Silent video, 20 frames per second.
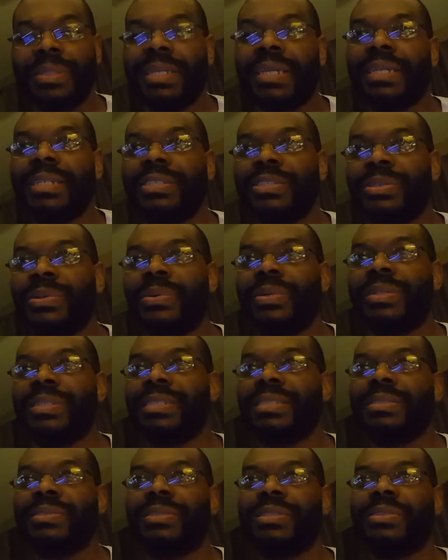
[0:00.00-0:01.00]
He can't do
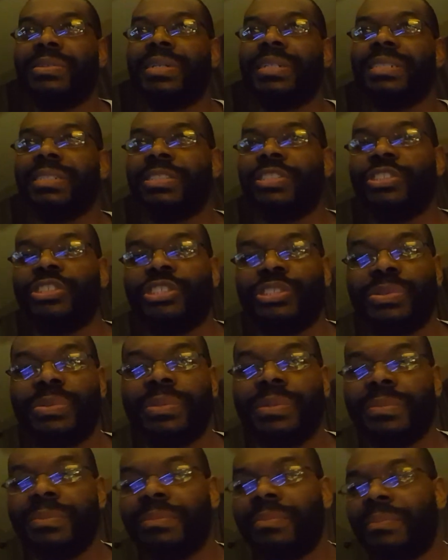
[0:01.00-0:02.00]
anything. You had to shoot
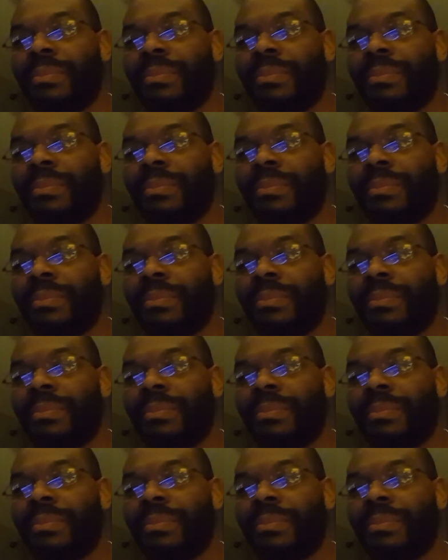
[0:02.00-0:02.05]
him.